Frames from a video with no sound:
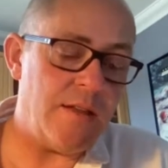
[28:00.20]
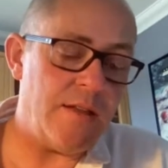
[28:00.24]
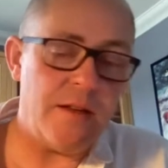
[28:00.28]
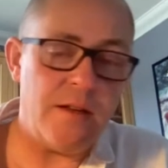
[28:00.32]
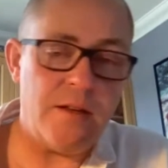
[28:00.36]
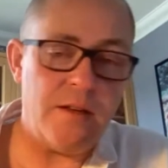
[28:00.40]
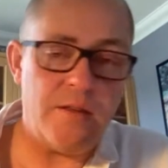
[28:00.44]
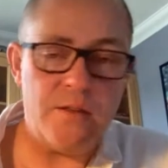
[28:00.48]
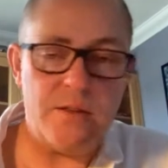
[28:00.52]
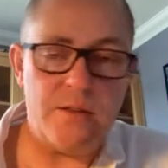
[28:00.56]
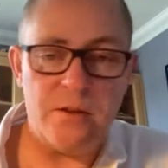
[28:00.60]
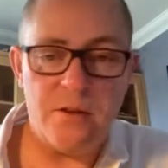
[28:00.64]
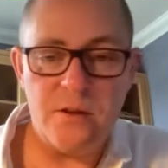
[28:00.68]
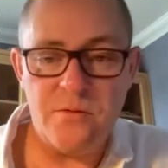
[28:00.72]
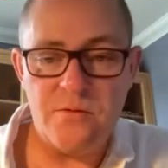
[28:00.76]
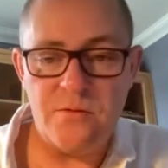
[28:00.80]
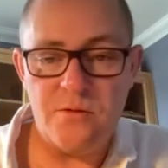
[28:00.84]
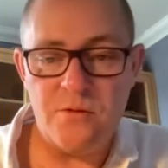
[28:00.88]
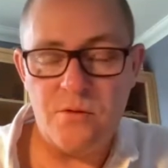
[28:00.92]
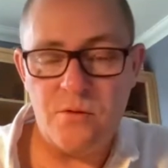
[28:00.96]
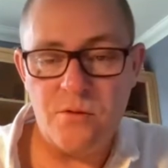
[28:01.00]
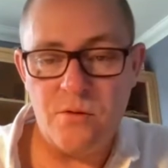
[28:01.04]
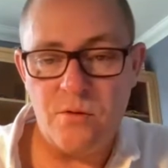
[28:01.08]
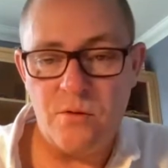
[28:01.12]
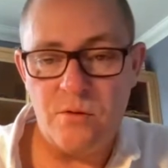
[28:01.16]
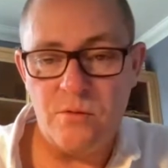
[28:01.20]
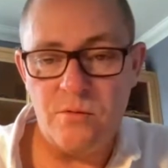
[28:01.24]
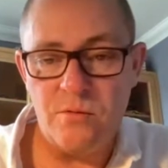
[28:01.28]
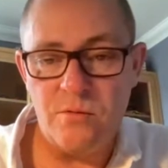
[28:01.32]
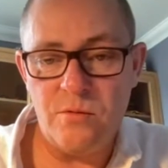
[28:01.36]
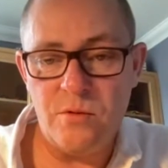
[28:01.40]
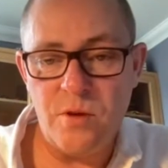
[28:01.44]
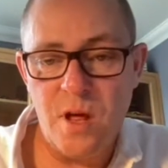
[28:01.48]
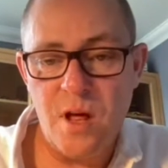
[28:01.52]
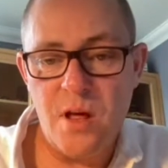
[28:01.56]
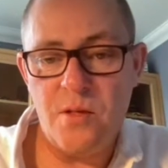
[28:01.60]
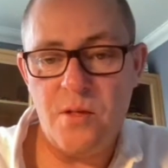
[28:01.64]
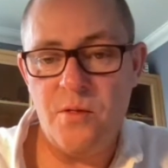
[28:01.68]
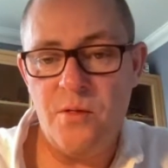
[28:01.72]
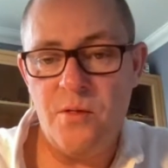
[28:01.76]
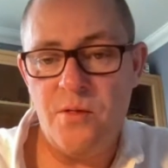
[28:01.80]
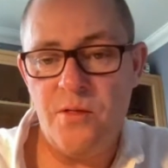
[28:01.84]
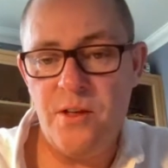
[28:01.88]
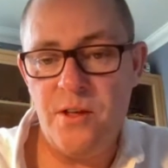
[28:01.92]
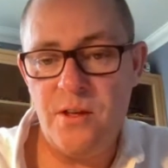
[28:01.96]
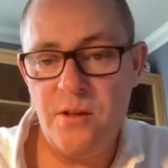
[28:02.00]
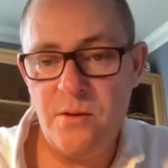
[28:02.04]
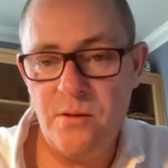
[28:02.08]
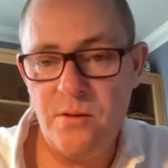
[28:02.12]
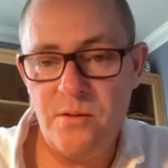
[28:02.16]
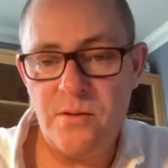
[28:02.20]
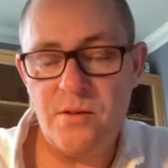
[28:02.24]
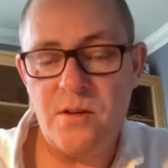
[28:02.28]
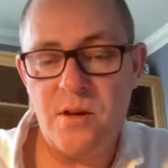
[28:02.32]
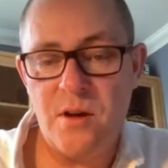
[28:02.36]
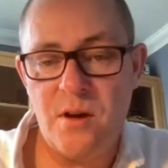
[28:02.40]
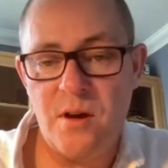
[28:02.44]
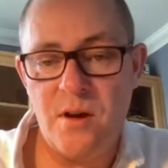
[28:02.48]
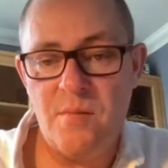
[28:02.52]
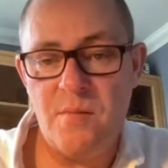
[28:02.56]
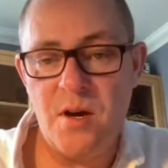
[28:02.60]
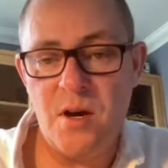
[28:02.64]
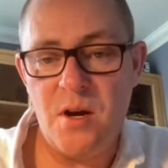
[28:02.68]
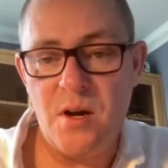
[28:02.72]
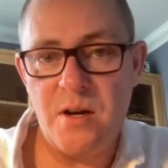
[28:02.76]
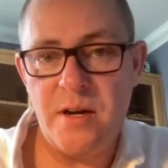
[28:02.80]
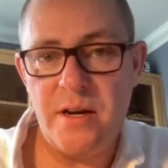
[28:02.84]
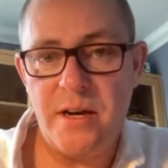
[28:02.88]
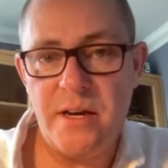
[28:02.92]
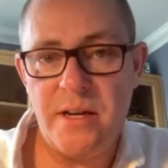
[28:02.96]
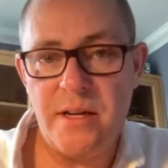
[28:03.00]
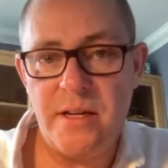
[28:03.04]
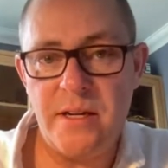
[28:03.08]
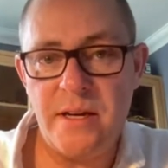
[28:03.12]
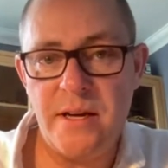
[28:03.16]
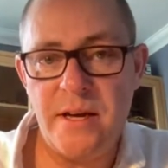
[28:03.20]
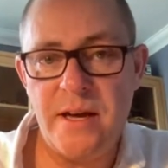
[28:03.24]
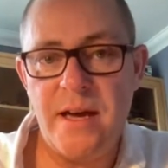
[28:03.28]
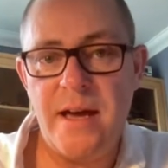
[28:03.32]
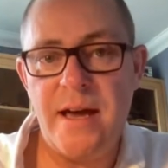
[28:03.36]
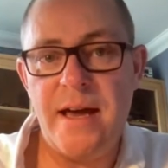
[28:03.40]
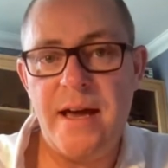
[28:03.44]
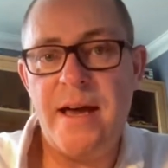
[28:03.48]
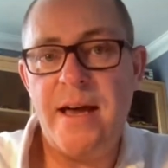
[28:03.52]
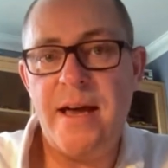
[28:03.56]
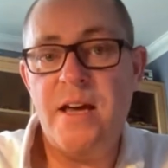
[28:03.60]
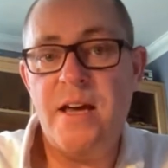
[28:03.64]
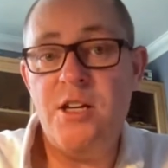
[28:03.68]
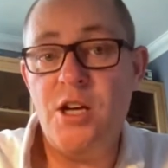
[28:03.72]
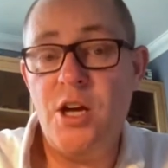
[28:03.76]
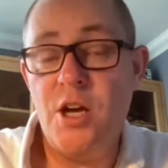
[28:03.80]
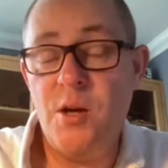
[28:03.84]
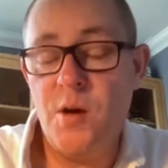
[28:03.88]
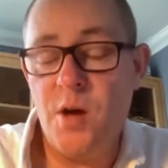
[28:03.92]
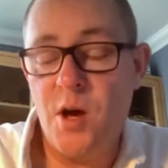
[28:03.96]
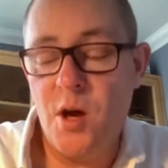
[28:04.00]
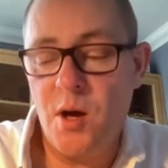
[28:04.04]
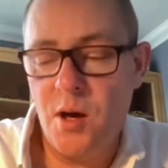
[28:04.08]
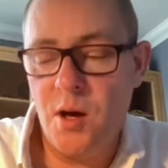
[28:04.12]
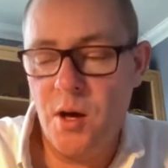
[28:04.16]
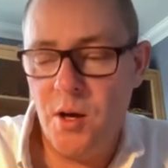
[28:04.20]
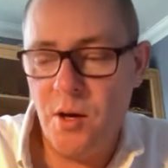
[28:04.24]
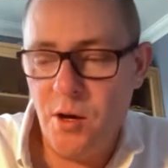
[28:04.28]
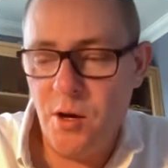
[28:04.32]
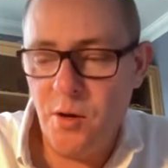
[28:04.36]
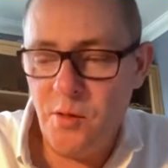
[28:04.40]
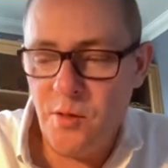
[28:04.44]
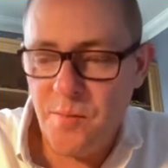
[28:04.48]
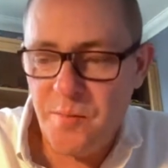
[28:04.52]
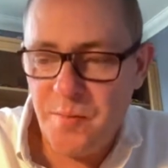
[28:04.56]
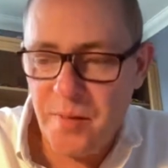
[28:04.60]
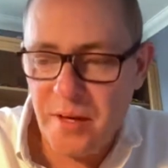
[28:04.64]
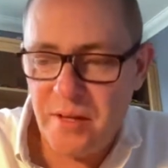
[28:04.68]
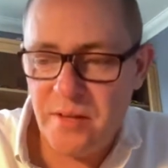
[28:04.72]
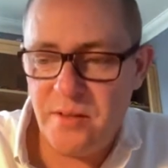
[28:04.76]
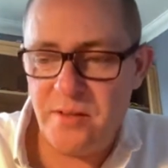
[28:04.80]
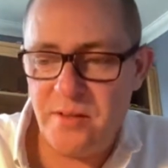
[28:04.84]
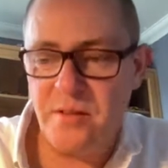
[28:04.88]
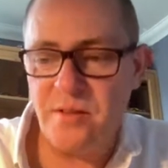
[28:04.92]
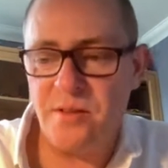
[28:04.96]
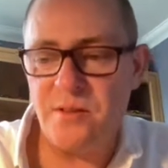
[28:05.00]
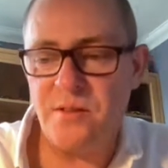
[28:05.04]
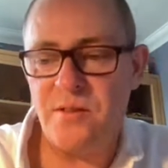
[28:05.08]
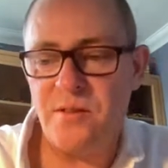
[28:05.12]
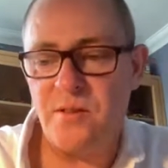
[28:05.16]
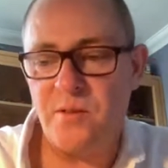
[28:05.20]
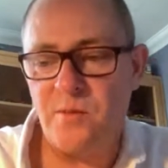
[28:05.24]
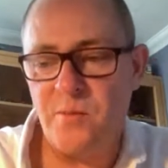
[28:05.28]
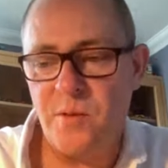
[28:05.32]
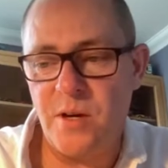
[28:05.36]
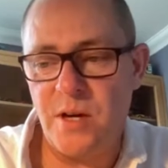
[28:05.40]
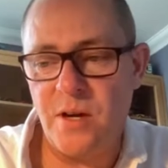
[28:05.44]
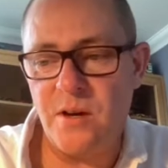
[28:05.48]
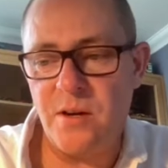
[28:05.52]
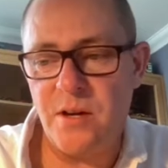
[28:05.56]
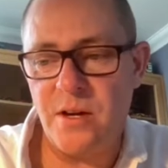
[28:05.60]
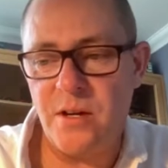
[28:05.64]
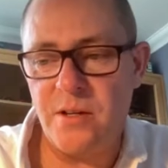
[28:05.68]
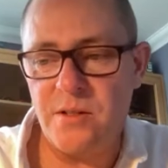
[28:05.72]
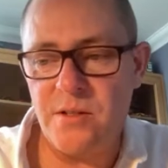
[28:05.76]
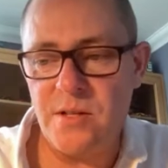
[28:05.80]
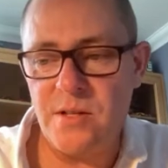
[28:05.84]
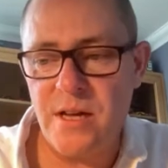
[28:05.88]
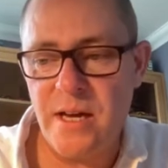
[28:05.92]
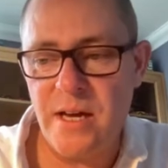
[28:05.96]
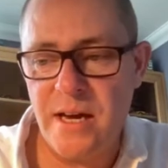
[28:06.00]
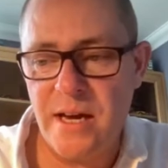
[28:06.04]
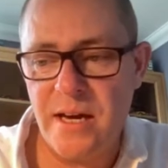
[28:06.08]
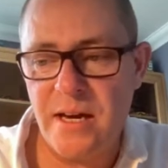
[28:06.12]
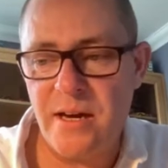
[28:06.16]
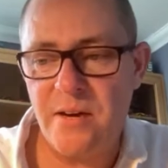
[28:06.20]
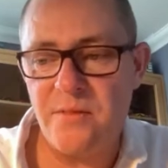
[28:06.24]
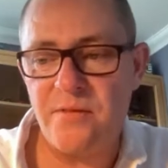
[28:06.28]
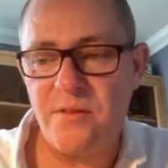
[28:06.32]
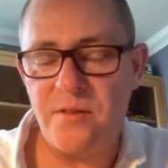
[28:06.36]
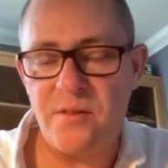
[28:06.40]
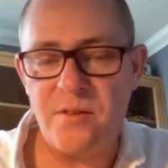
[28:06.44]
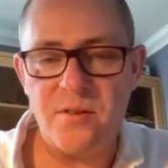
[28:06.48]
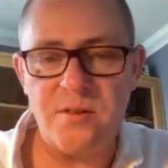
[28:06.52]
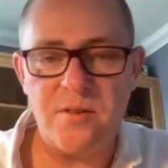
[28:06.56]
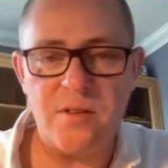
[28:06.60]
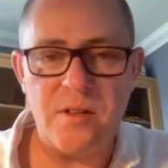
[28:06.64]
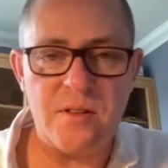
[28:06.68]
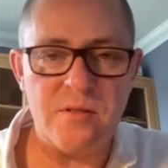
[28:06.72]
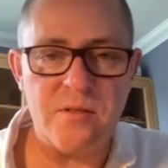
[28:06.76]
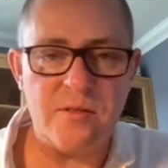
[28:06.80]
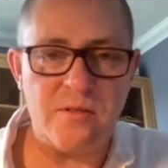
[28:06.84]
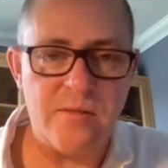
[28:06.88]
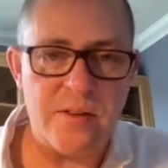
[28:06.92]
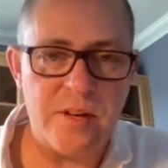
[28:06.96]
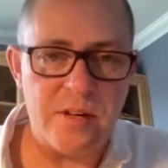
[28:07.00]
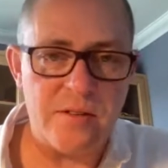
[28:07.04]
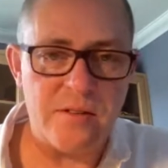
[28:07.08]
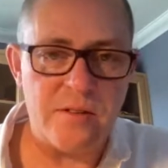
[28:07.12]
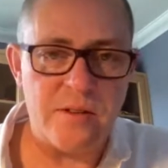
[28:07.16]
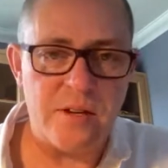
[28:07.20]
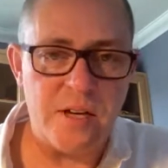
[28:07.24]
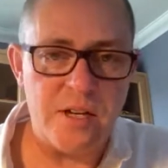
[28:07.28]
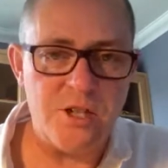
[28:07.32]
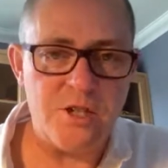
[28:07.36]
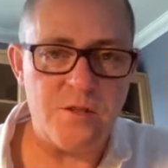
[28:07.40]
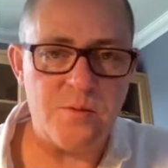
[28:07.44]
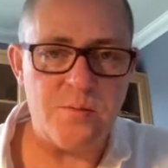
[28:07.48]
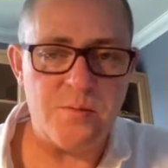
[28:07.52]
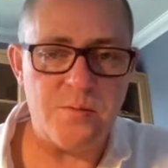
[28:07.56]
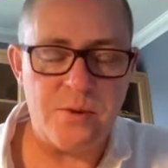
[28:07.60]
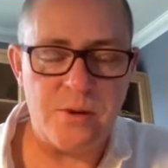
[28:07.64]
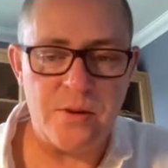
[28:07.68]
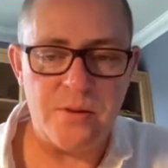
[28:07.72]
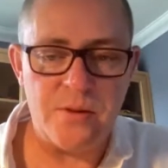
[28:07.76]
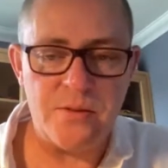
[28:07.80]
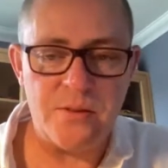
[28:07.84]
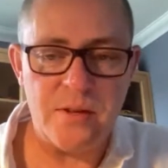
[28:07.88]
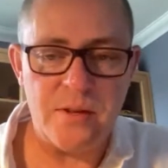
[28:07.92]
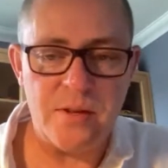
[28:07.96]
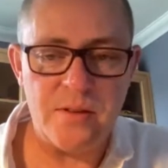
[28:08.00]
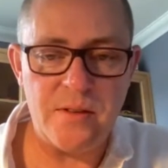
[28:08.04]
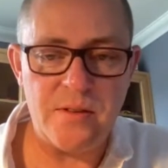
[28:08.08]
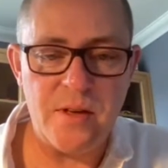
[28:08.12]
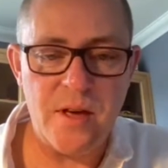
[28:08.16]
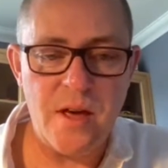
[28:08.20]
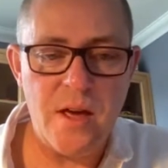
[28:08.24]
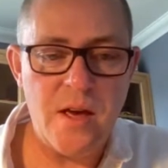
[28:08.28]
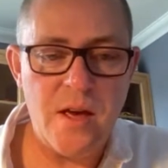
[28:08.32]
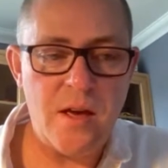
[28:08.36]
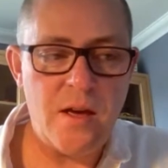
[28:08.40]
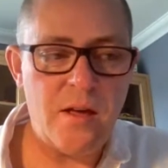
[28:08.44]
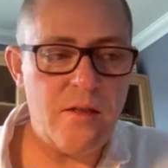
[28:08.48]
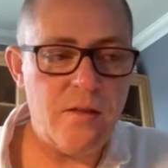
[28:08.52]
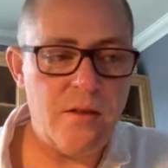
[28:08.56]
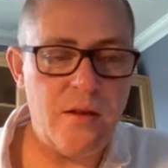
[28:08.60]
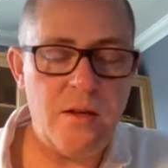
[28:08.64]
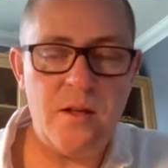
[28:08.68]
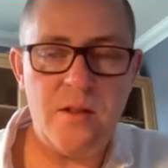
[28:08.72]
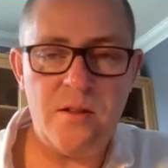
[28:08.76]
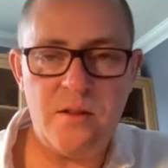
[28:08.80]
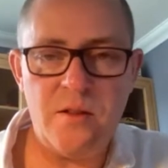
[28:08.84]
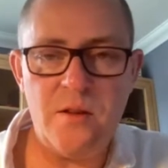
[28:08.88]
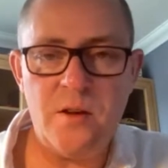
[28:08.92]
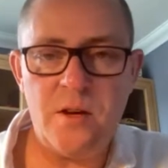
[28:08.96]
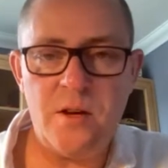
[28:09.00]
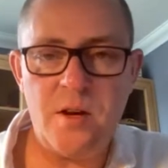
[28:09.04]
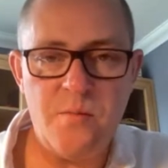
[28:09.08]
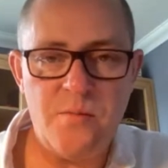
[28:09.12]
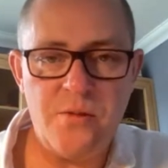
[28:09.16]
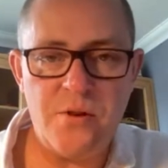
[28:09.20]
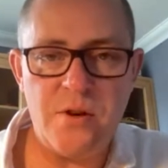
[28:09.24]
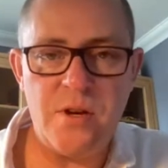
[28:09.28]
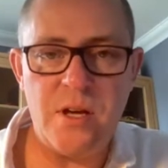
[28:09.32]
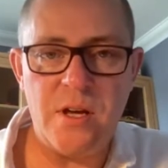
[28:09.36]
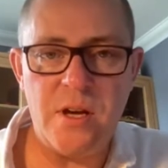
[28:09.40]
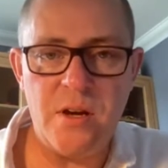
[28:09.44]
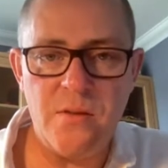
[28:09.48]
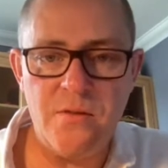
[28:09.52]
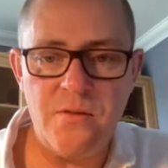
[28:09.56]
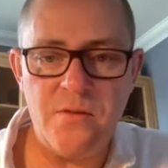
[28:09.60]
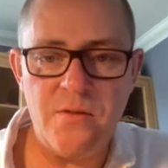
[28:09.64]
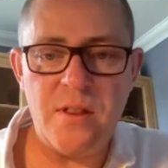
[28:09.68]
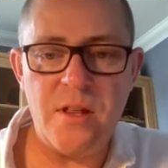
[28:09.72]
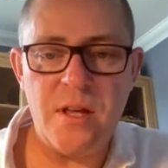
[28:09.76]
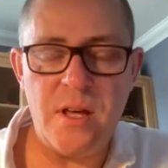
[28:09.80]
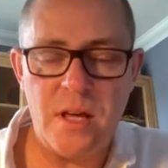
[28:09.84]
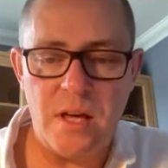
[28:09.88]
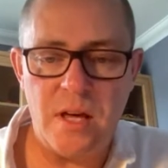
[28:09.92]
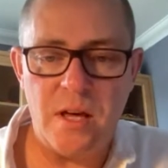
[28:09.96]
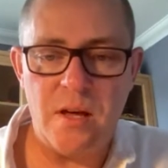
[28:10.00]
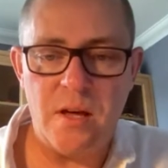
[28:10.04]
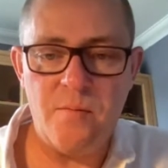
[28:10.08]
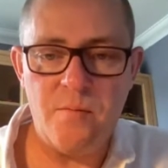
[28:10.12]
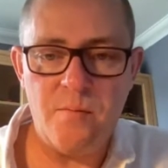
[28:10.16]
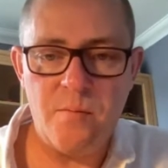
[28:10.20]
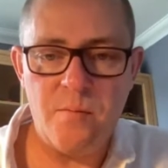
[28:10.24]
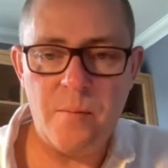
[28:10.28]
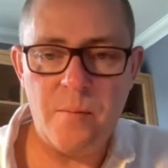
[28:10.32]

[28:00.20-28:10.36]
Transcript: think that overall, the used car market, on the basis that we are going to have a successful vaccination process, it's looking pretty good for the year.